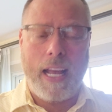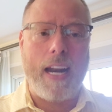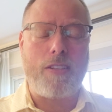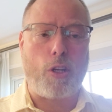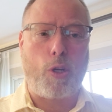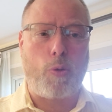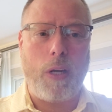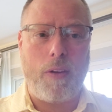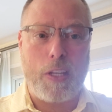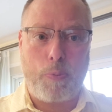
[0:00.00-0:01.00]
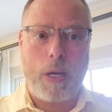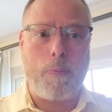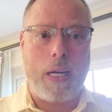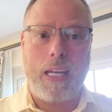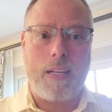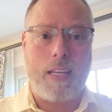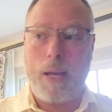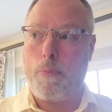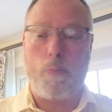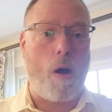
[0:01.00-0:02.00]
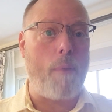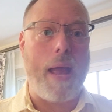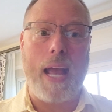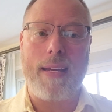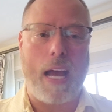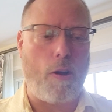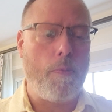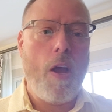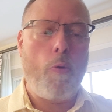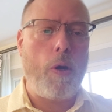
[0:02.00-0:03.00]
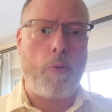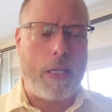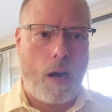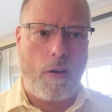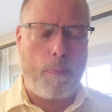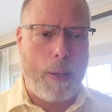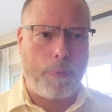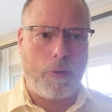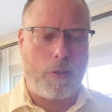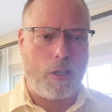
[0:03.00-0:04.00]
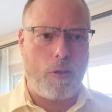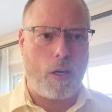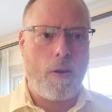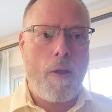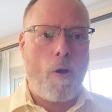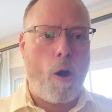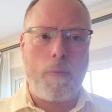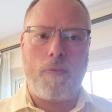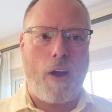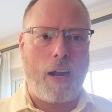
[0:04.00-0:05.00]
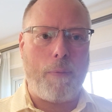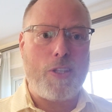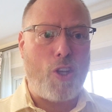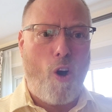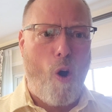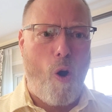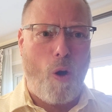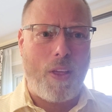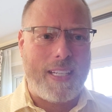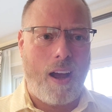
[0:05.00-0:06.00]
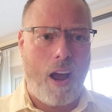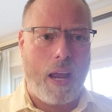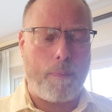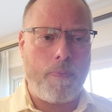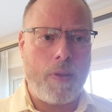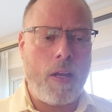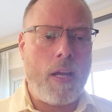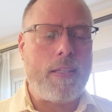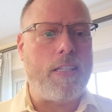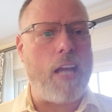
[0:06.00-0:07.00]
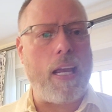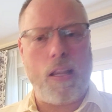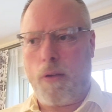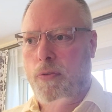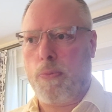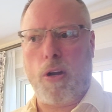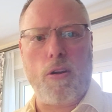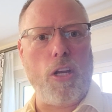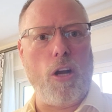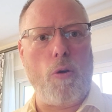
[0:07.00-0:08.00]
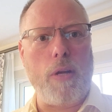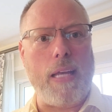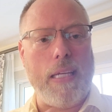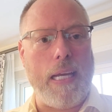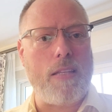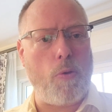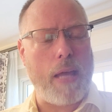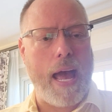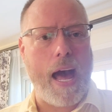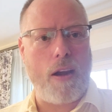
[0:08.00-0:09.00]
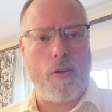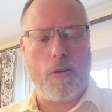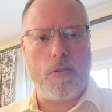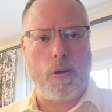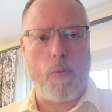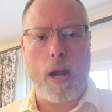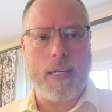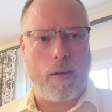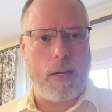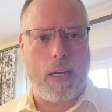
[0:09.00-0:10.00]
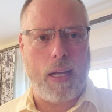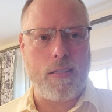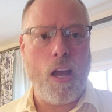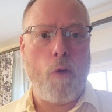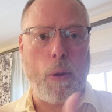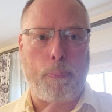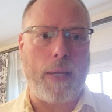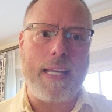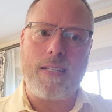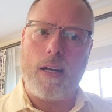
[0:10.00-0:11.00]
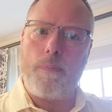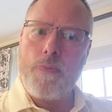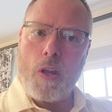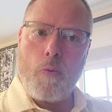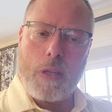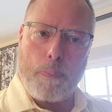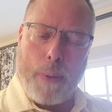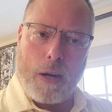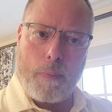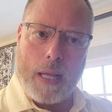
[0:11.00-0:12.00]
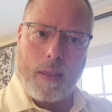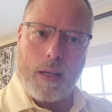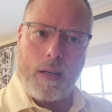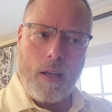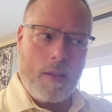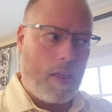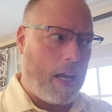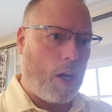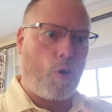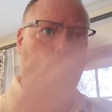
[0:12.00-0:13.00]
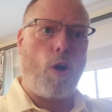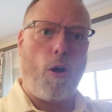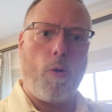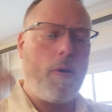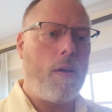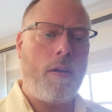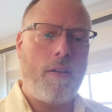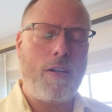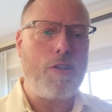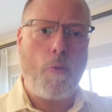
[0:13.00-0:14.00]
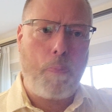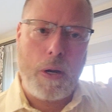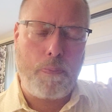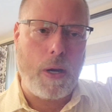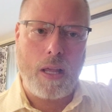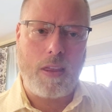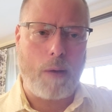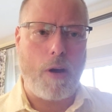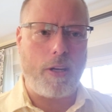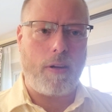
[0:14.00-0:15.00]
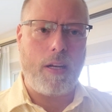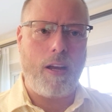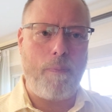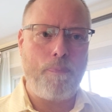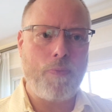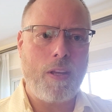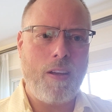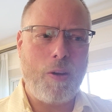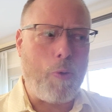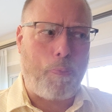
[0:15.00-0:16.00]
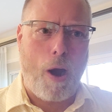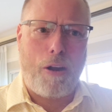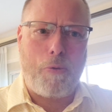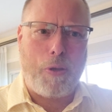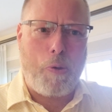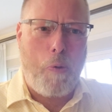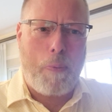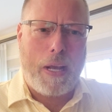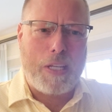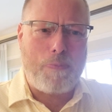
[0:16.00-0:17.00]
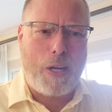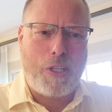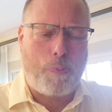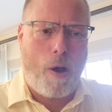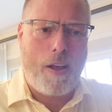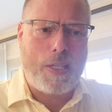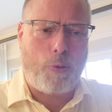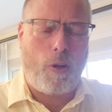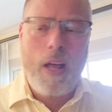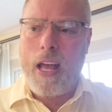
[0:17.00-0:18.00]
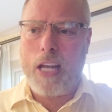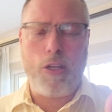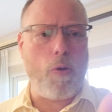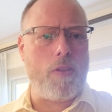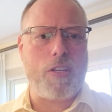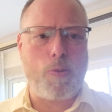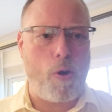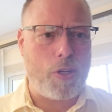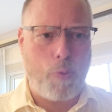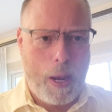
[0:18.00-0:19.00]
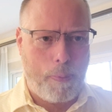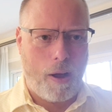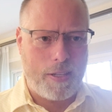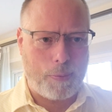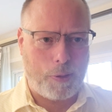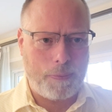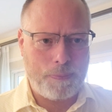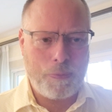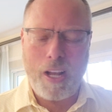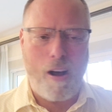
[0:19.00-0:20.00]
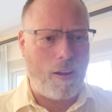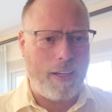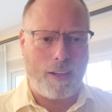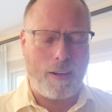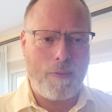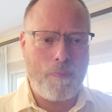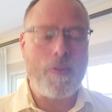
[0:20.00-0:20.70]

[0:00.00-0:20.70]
And it's a career that's bringing money in to keep mom and dad home. We're retiring people to their home environments all the time, taking them from their needs of what they had and their monetary needs, replacing them with a better method that they can grow. There's no putting a thumb on your income. We're partnering with you. We want to make as much as possible and do it in the smartest way possible. All here.